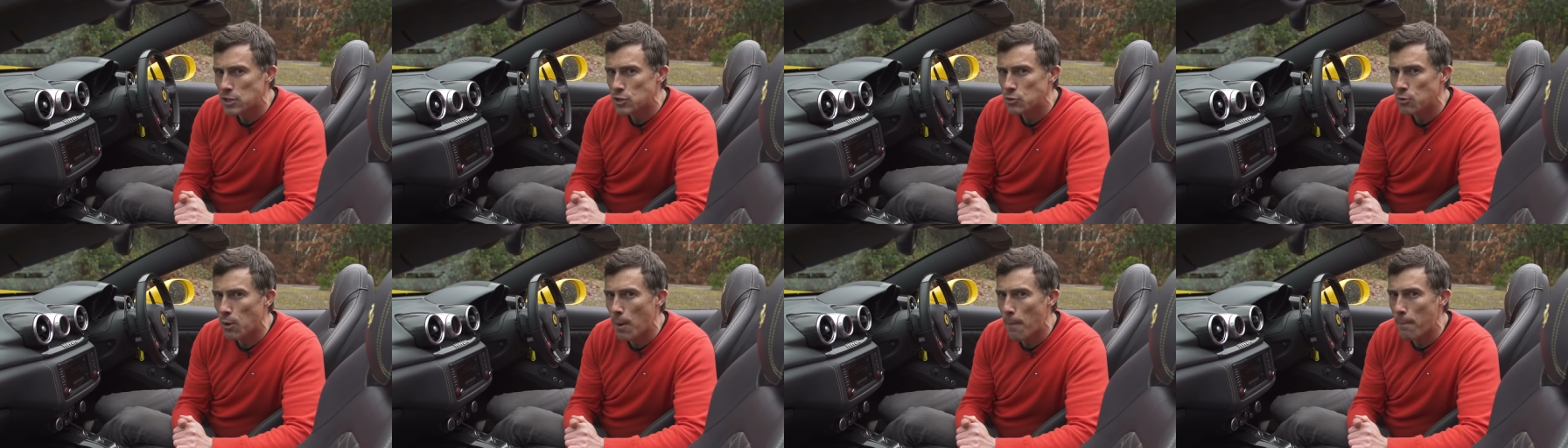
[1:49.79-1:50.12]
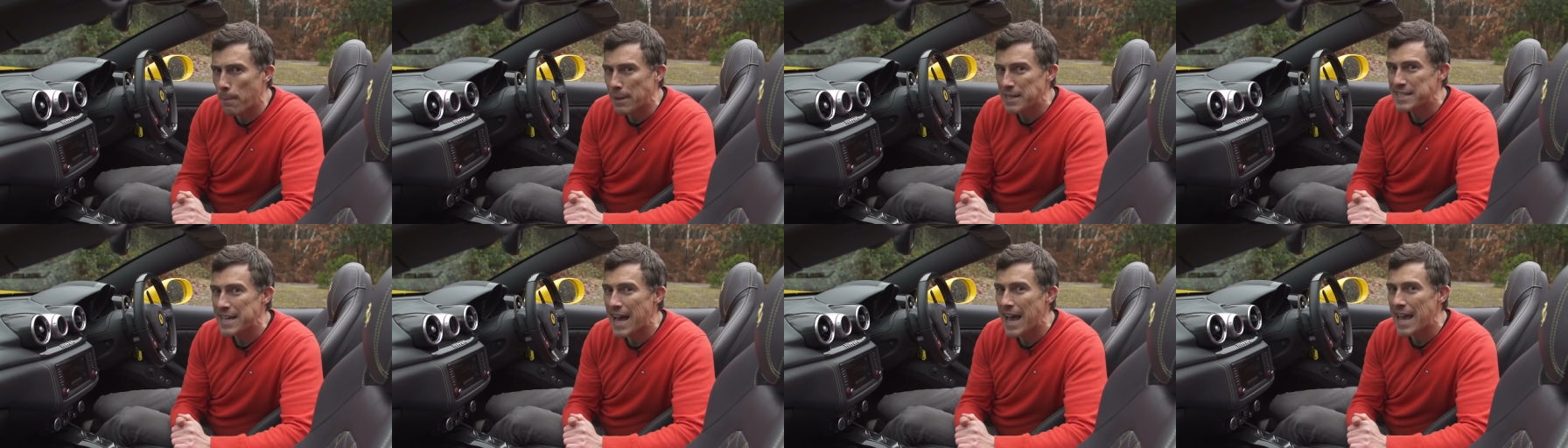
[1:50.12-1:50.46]
to a
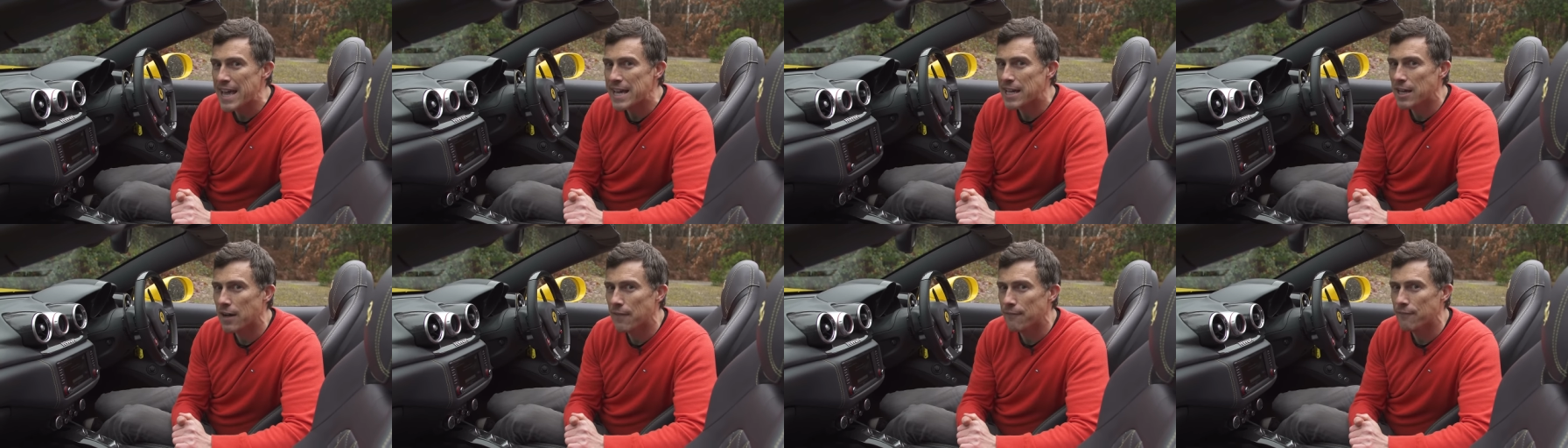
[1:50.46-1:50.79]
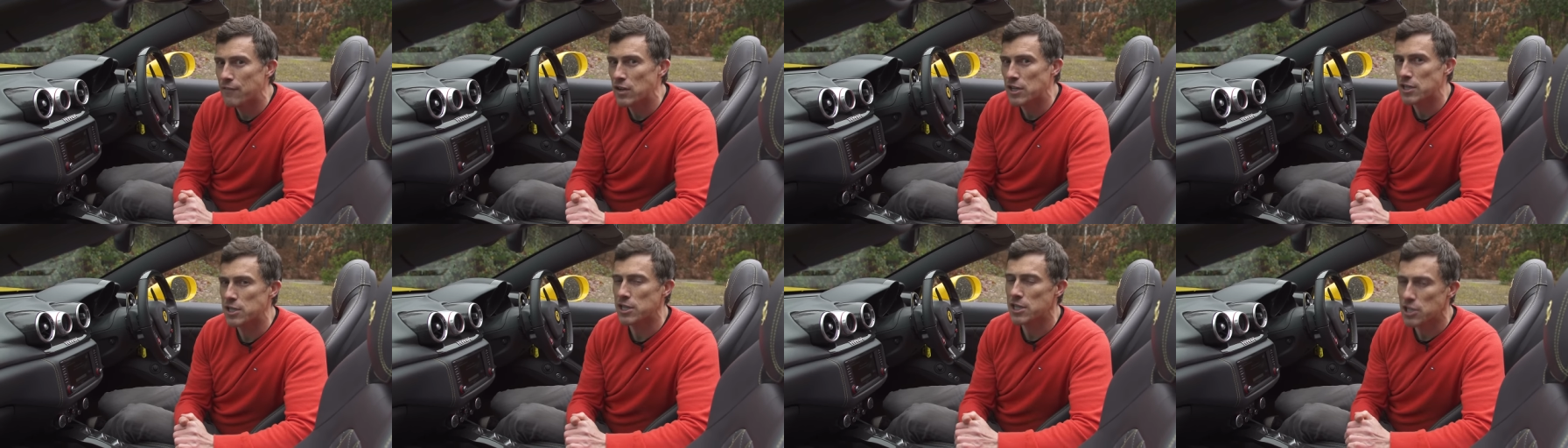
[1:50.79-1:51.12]
Bottega
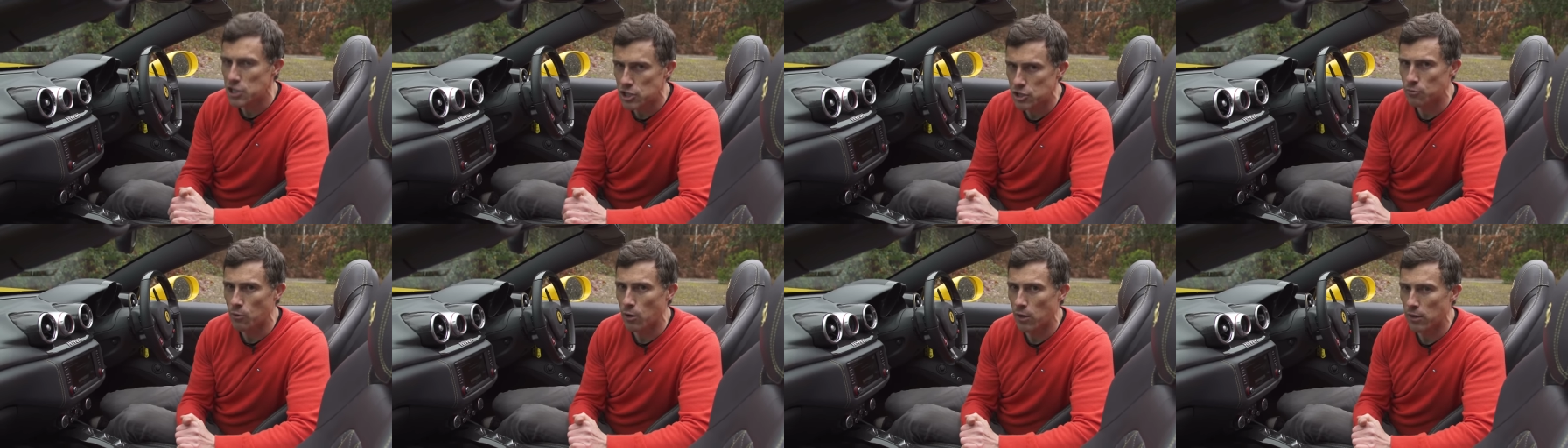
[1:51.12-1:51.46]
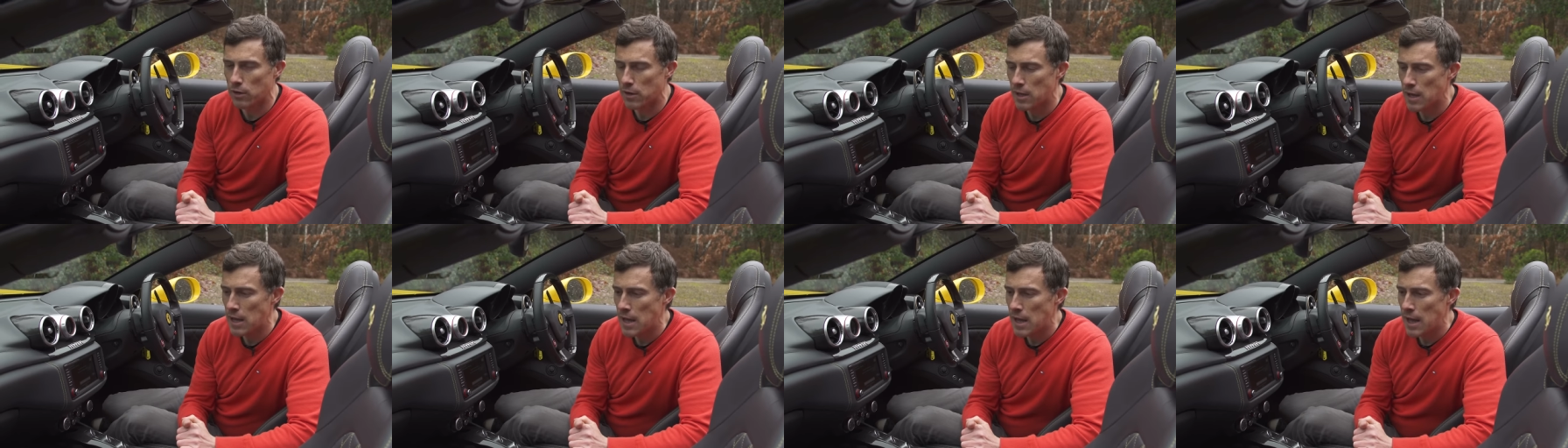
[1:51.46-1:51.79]
Venetia
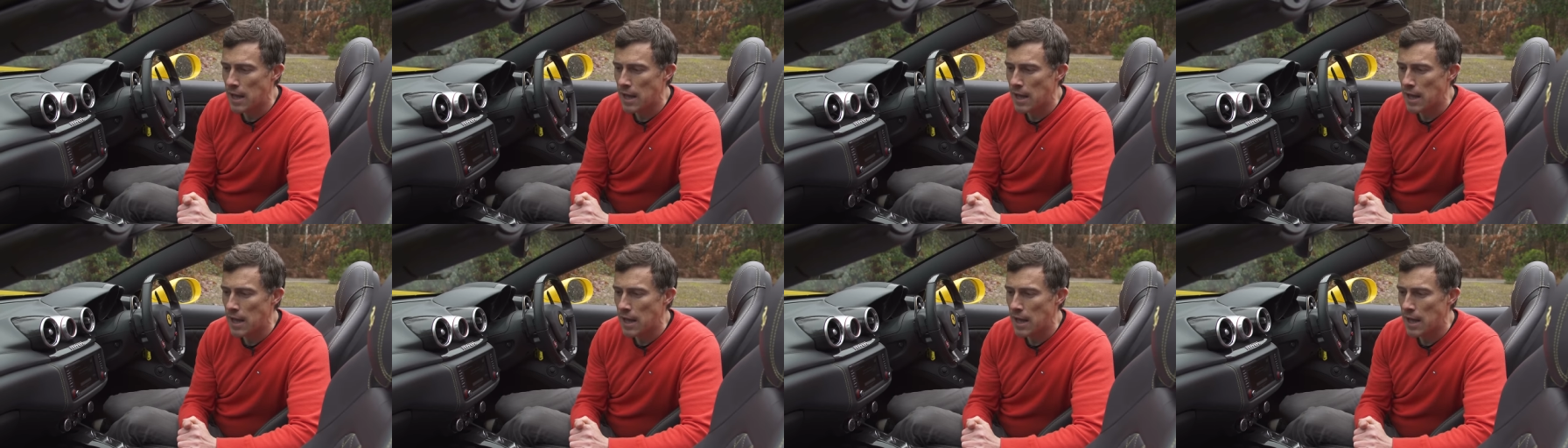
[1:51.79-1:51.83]
one.